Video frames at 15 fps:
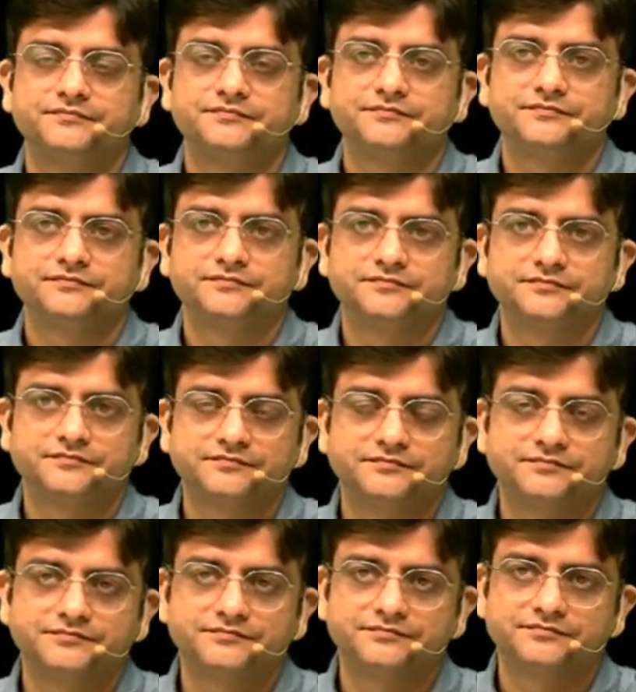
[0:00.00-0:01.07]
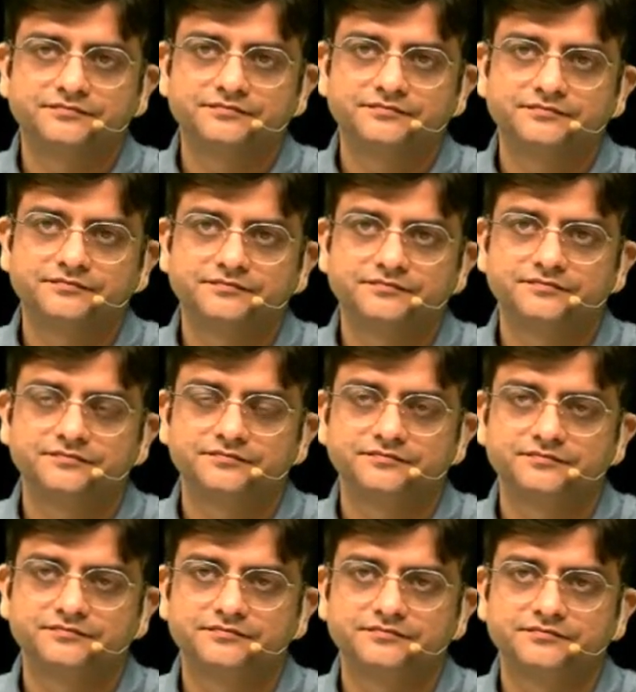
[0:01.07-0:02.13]

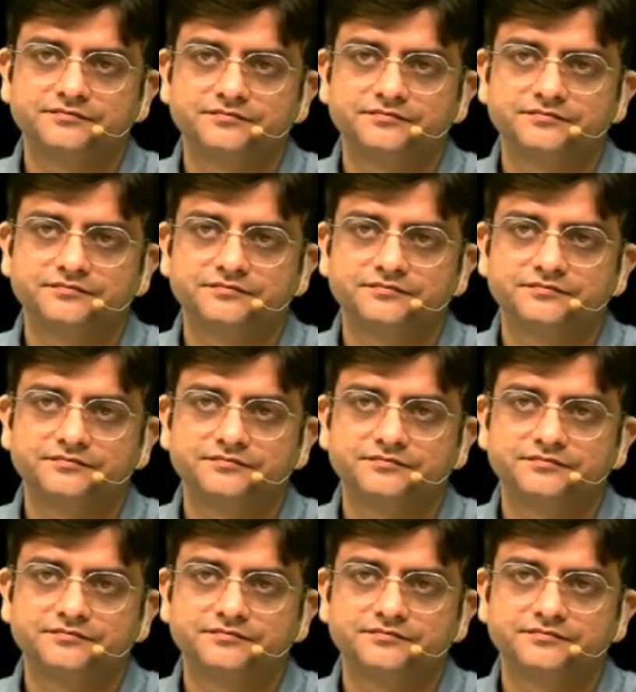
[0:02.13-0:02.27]
No words are spoken by the person on screen.